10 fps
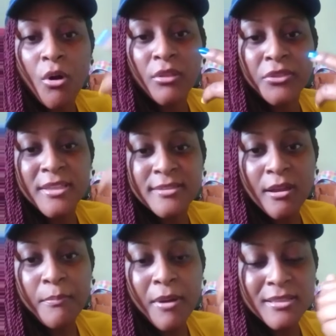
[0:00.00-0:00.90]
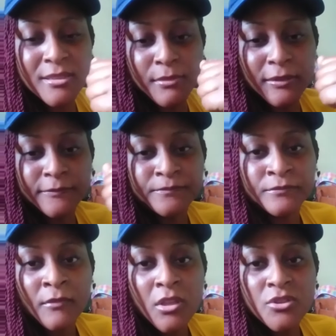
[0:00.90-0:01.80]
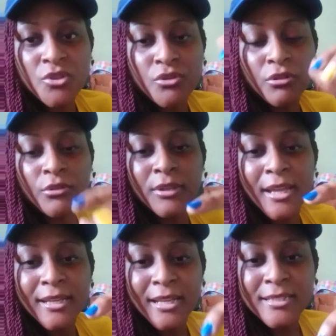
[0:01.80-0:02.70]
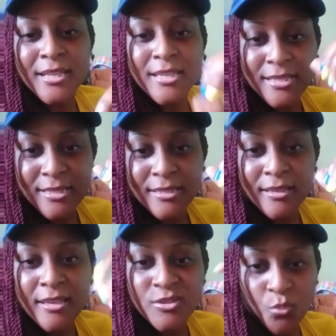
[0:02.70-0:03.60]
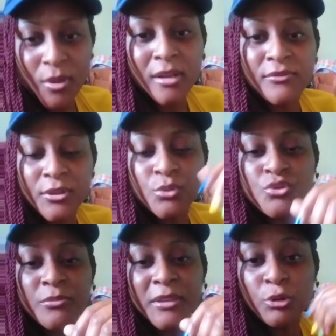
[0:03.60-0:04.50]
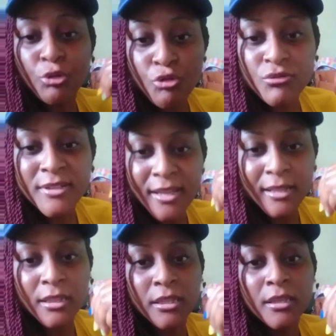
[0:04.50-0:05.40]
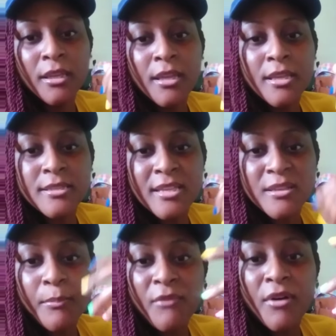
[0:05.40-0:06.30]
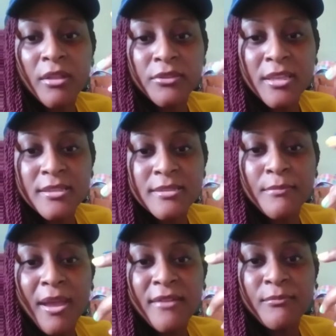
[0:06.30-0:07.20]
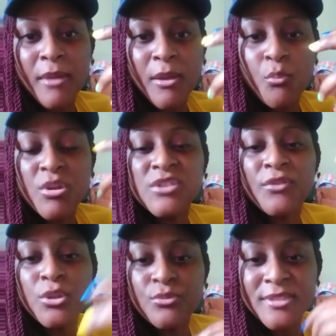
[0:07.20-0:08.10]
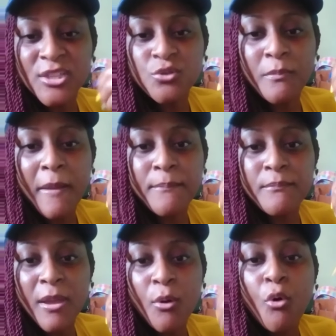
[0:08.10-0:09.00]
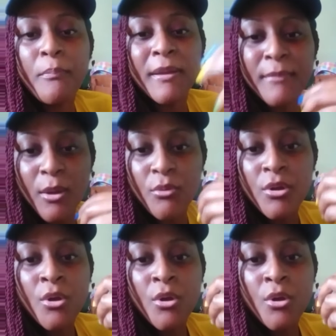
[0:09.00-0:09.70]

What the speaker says: all things are possible. So you know that that is His will for you to be in good health. He says, above all things, my wish for you is that you, my hope and my,